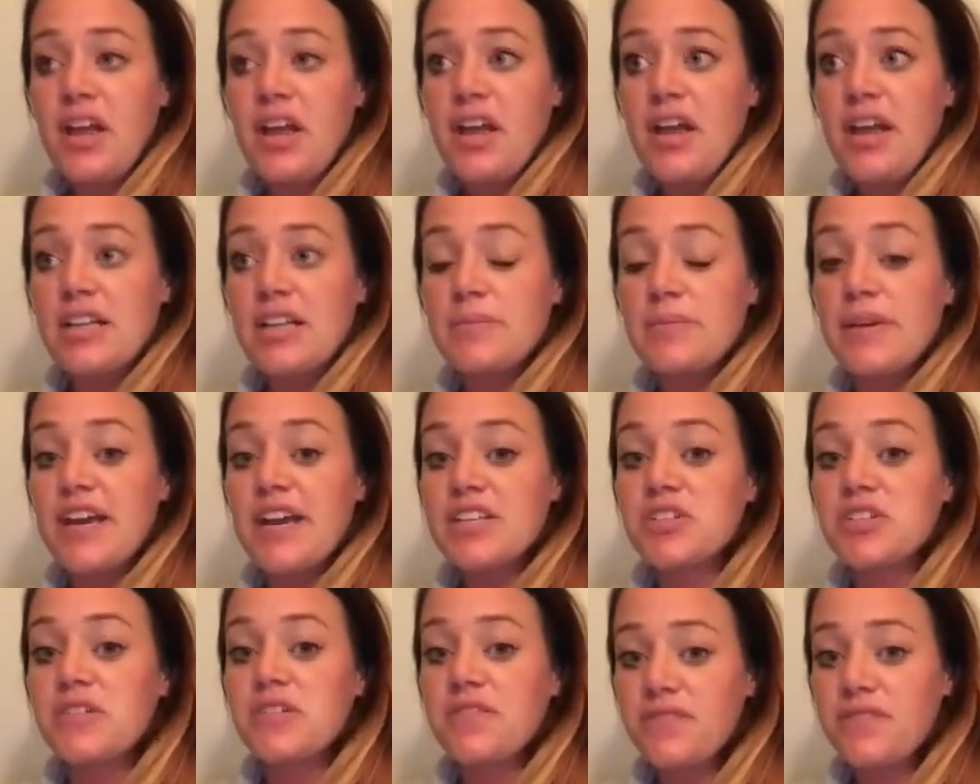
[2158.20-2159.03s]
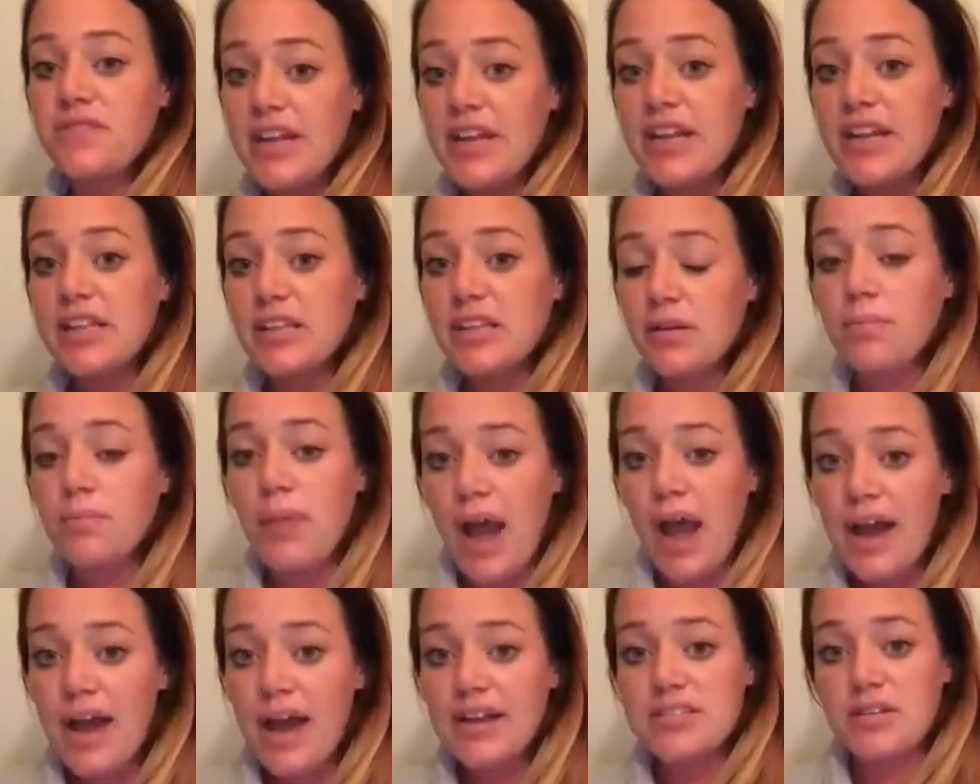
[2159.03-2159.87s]
It's because they're feeding their
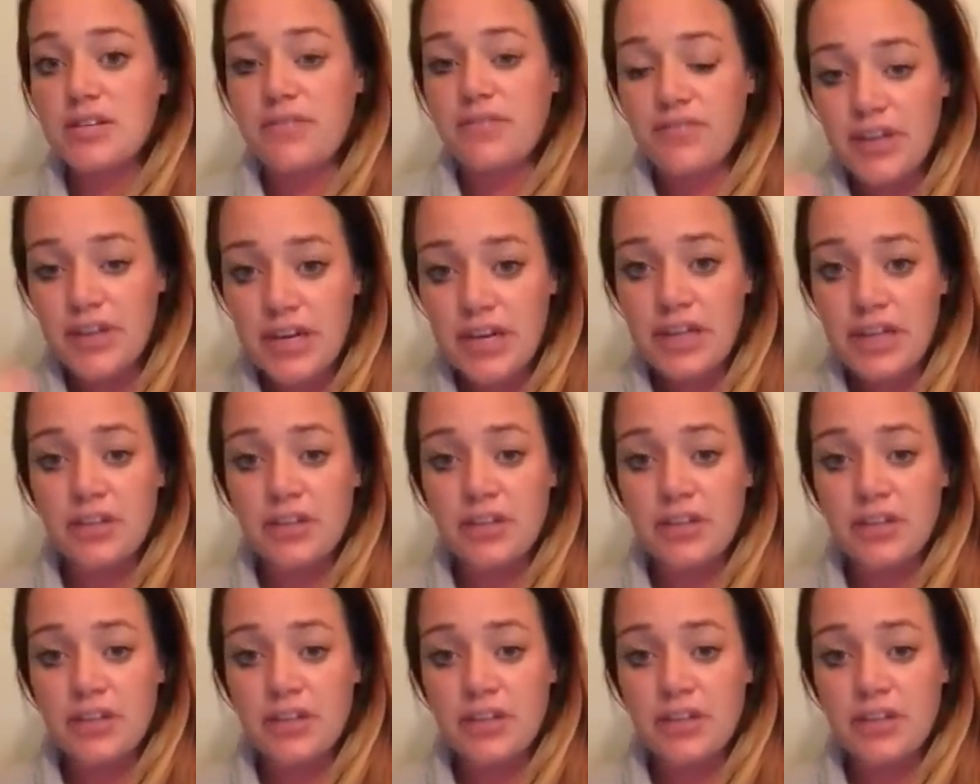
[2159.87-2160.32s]
bodies, they're feeding